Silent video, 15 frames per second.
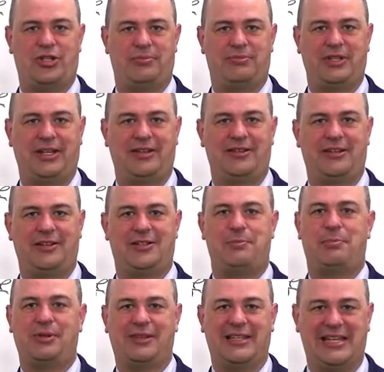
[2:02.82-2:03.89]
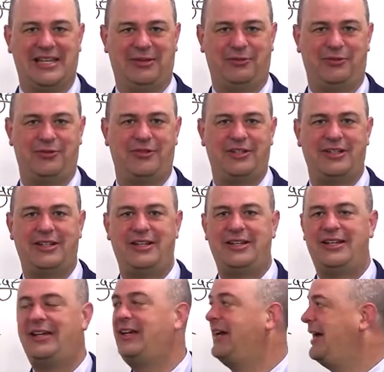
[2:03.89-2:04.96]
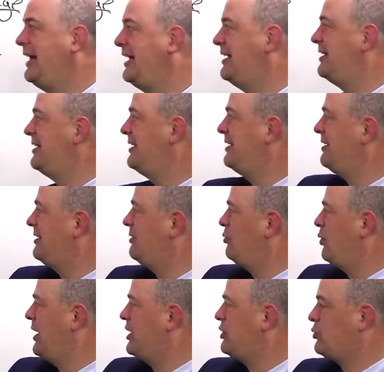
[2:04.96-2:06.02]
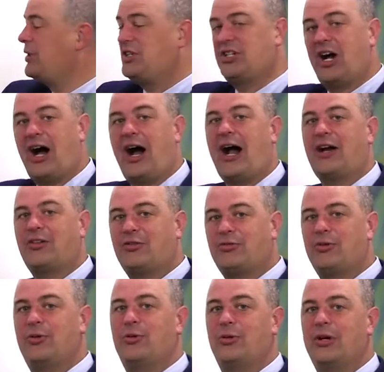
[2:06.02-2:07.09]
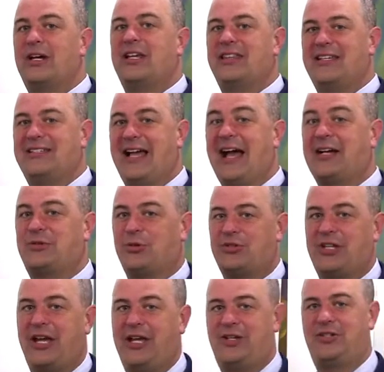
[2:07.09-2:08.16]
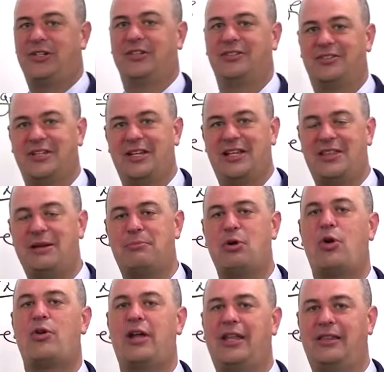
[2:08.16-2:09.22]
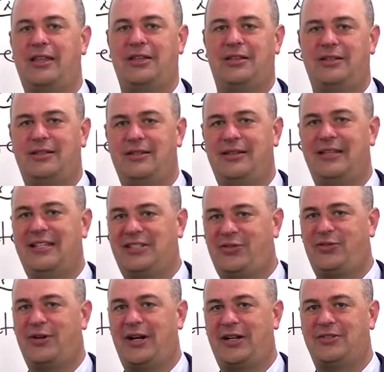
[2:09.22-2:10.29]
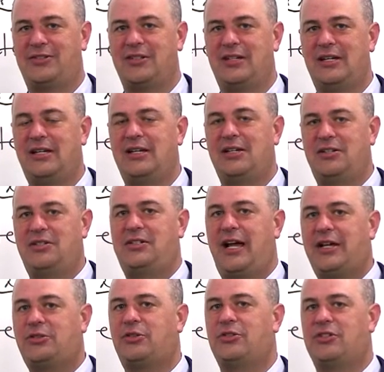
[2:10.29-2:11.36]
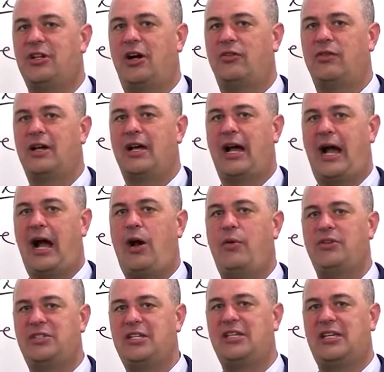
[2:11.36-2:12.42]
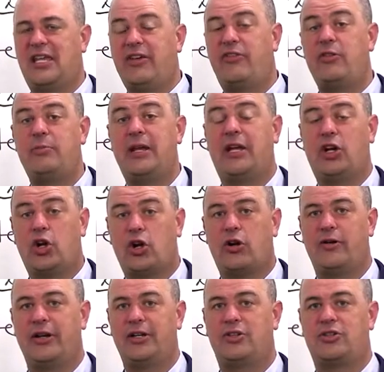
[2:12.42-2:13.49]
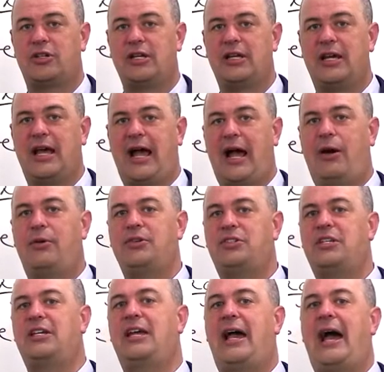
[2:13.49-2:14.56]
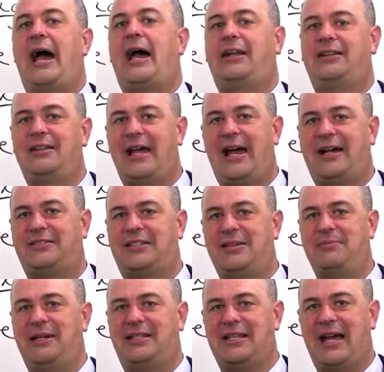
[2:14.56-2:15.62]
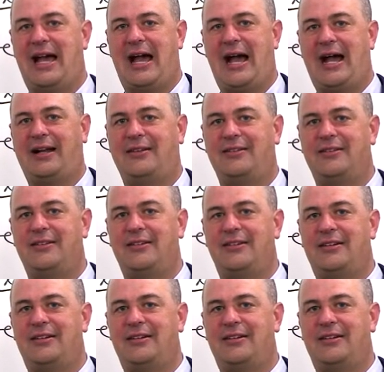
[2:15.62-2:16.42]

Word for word: something, to believe. And as we talk through these exhortations that Moroni li- lists for us, just ask yourself how is he giving me courage? How is he act, asking me to act,